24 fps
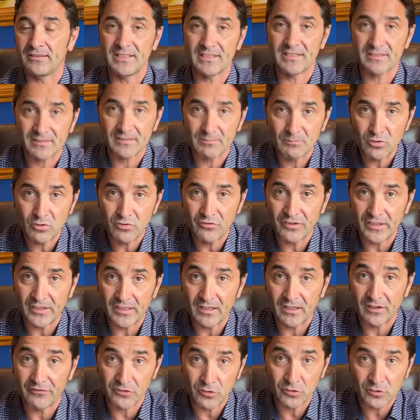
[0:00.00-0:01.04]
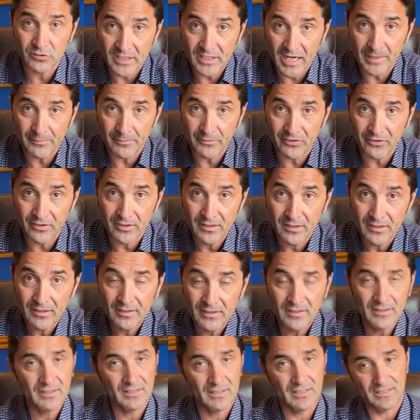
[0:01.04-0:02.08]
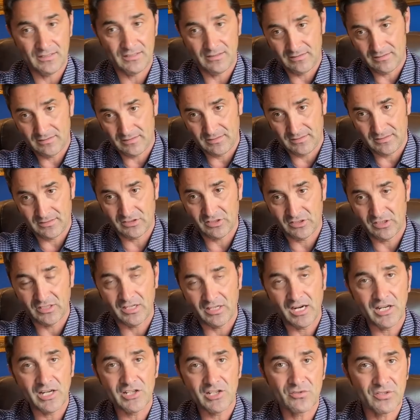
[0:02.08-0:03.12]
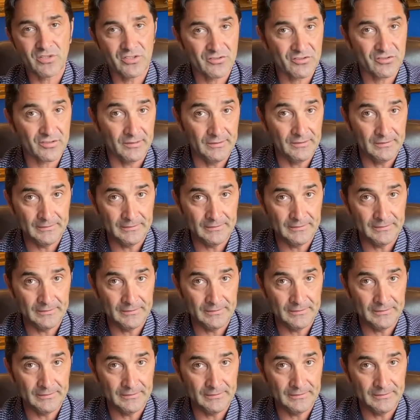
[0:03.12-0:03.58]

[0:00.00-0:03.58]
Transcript: this movie a few times in uh, certain countries,